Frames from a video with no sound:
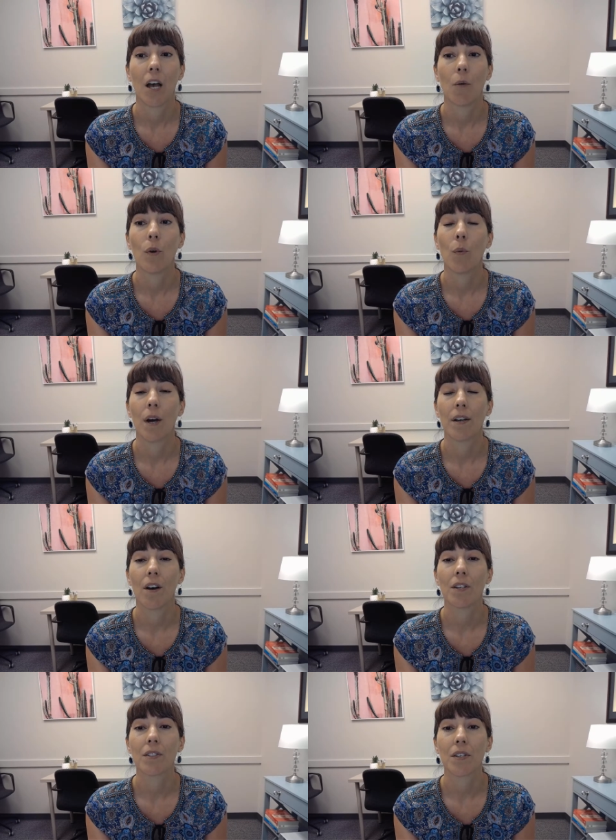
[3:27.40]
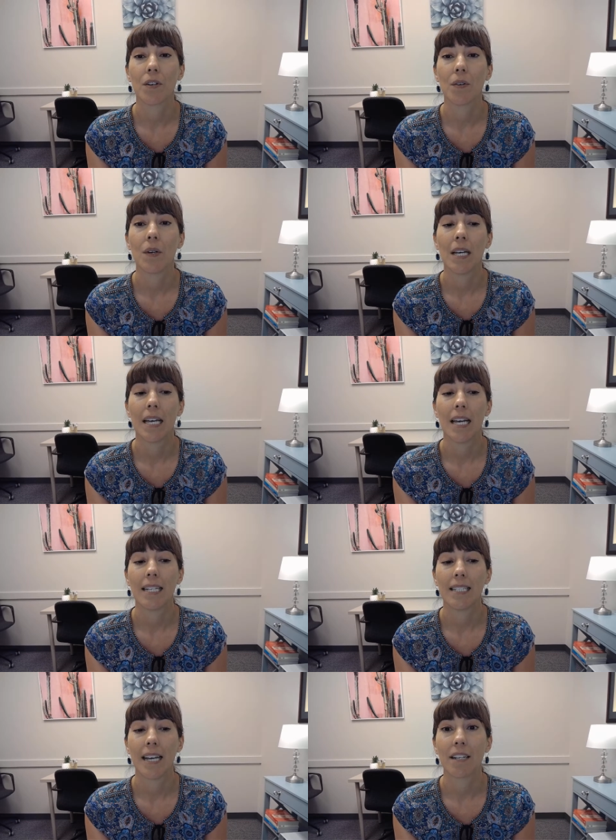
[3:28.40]
We want to also
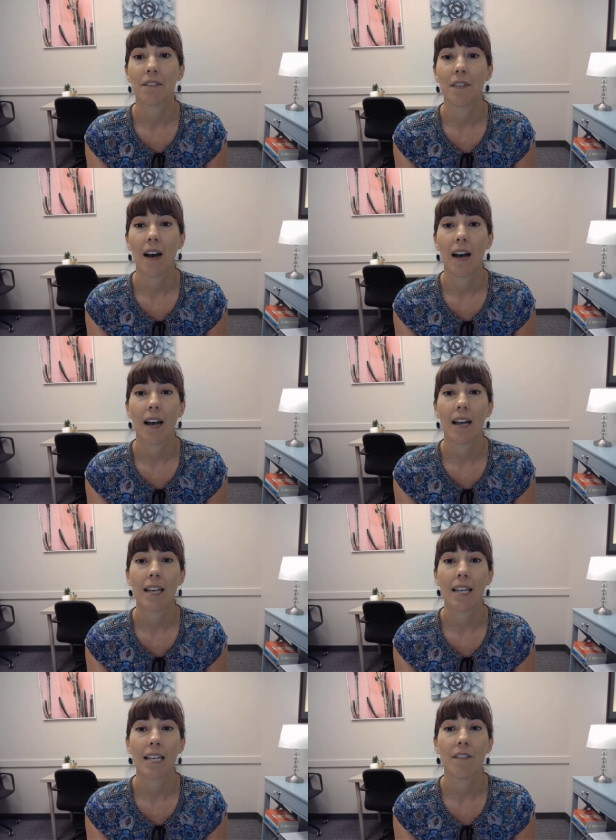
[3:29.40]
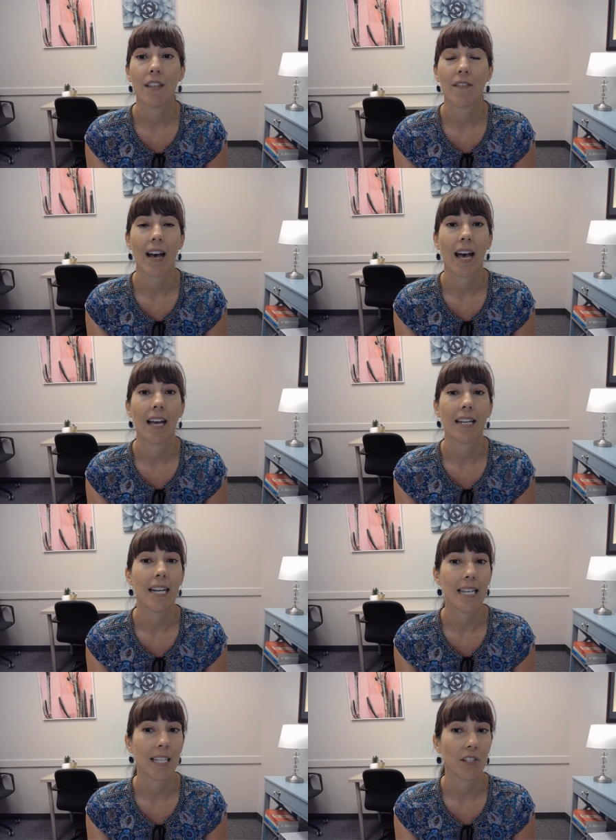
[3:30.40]
identify if they've had
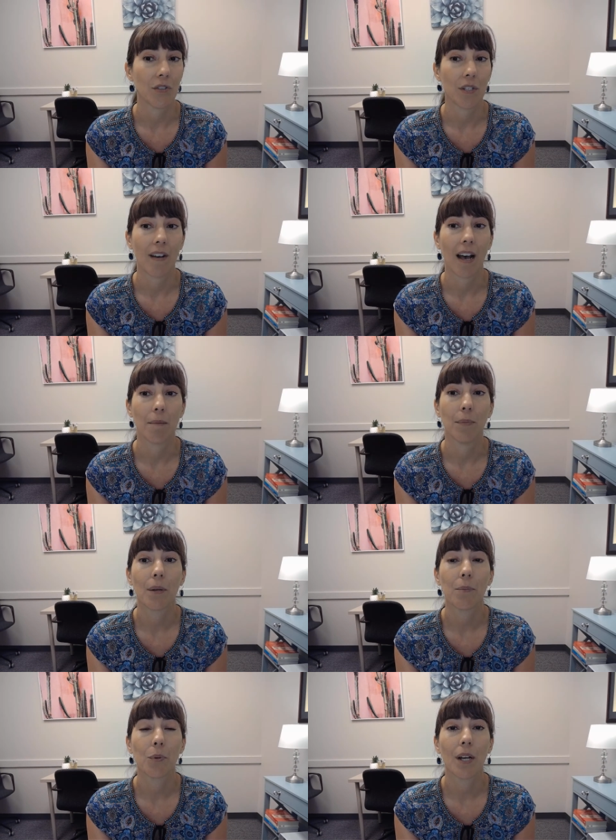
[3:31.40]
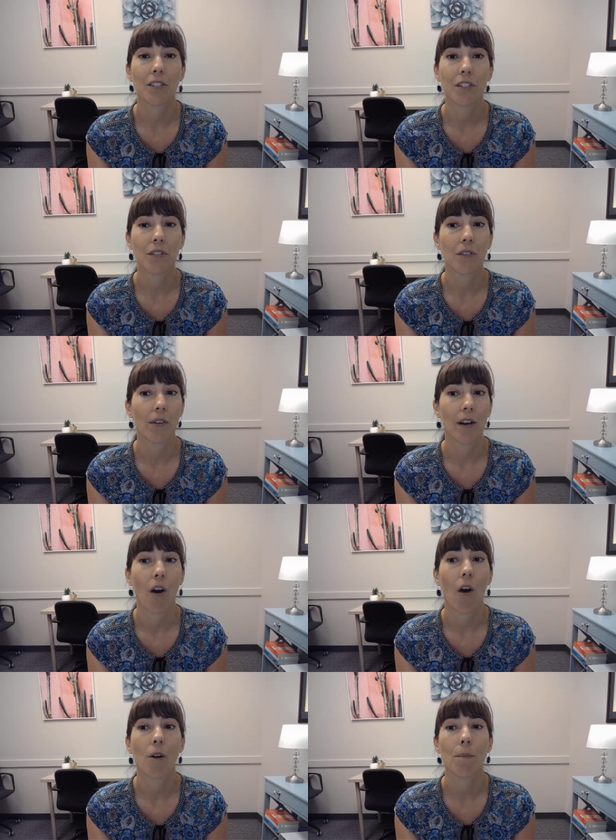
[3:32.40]
any history of high blood pressure or a
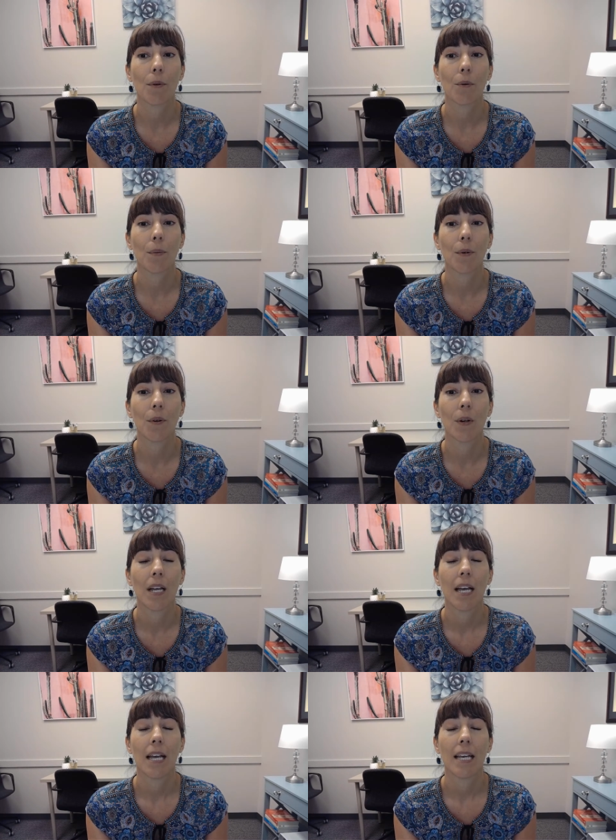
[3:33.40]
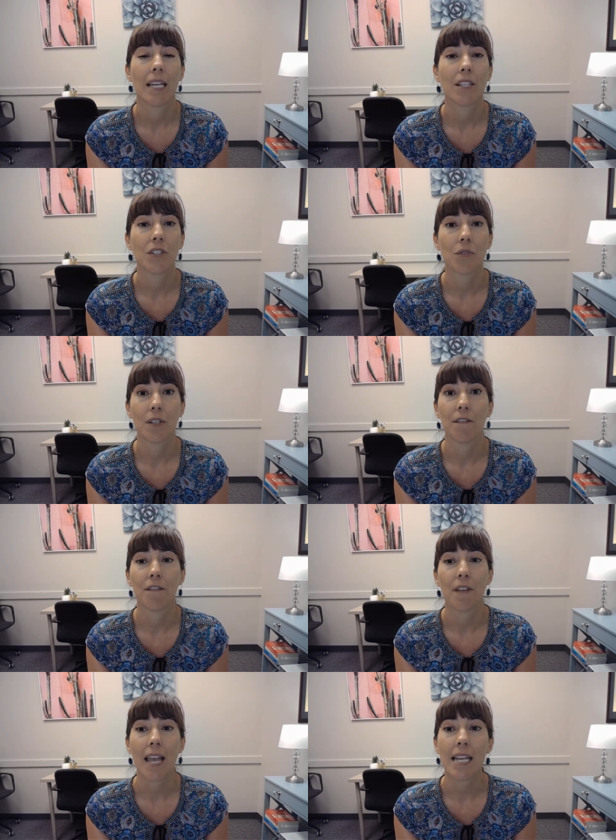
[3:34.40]
heart murmur, history of
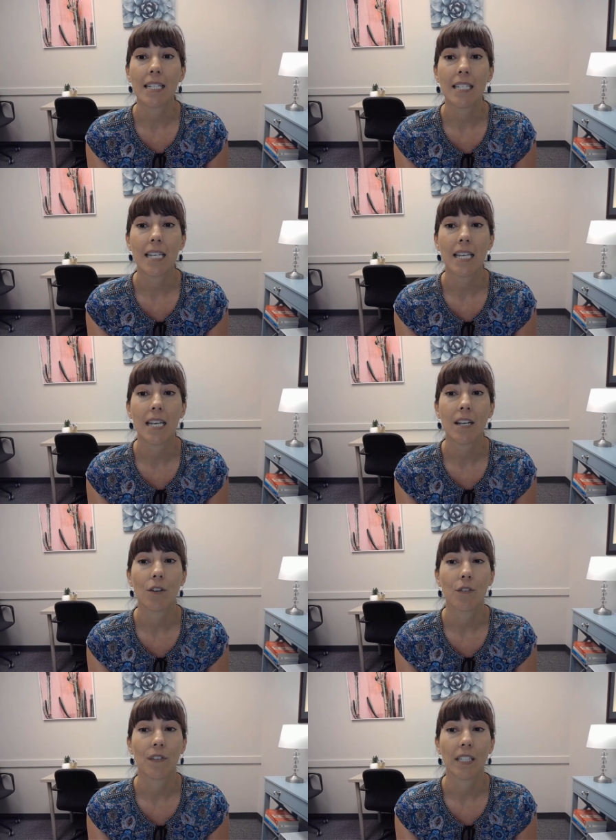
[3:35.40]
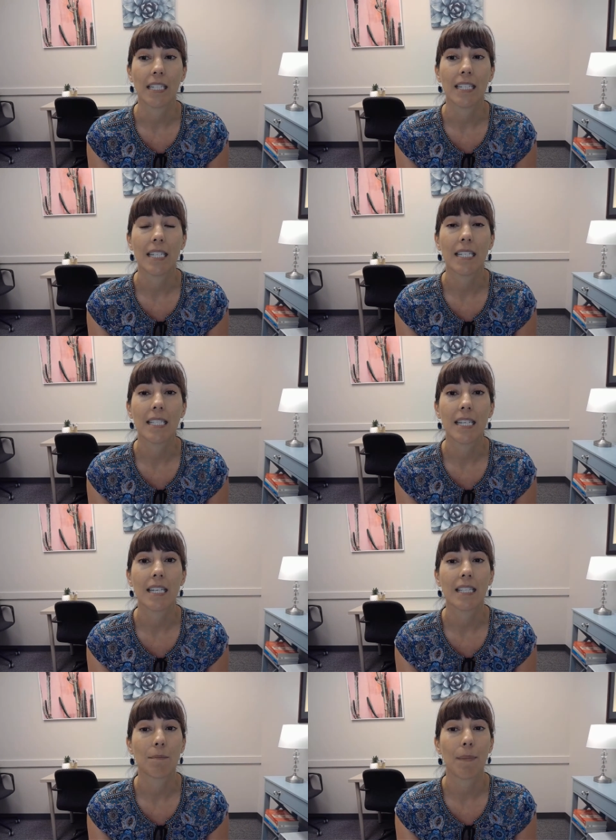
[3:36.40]
fainting or feeling dizzy,
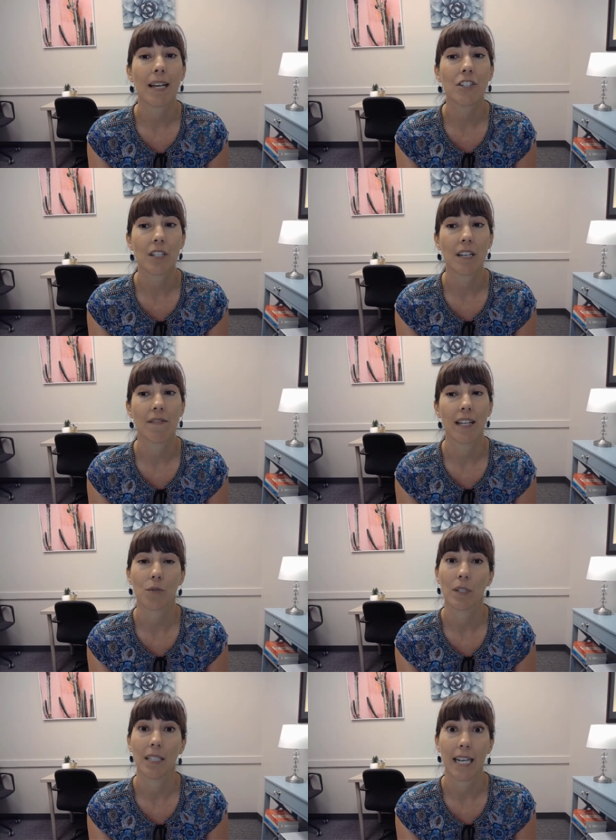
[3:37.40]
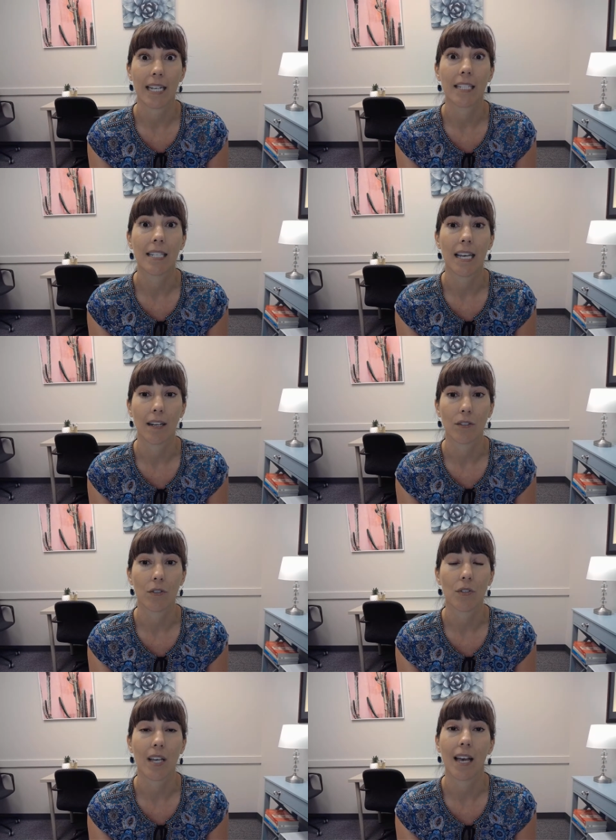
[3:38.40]
especially if that's related to
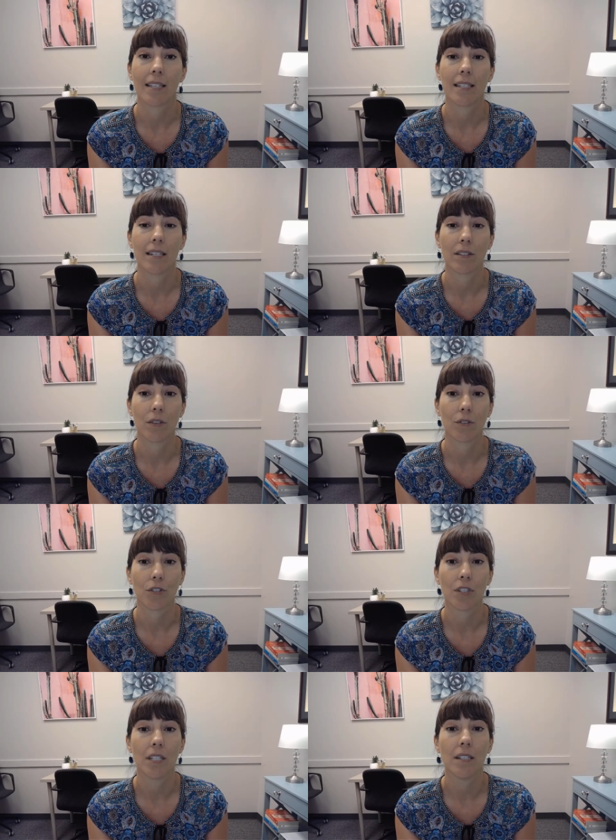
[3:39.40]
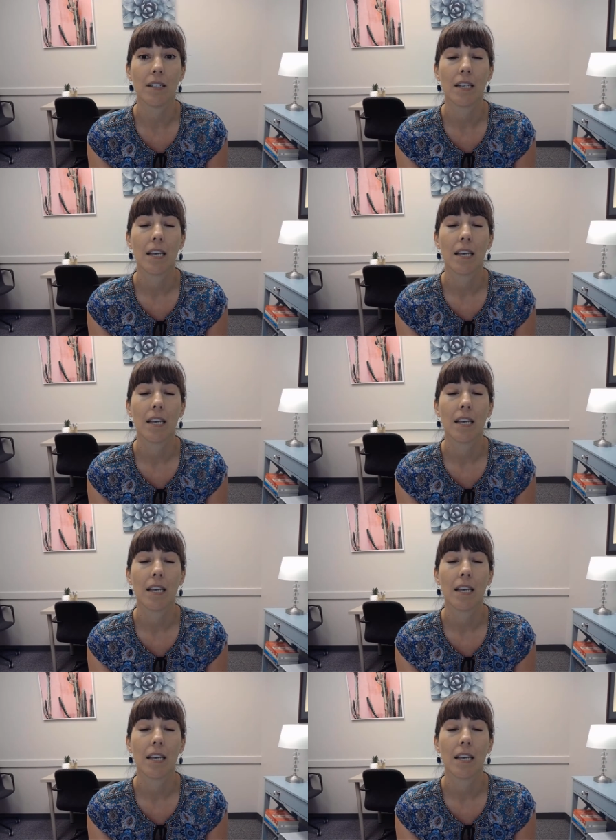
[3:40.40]
exercise and exertion,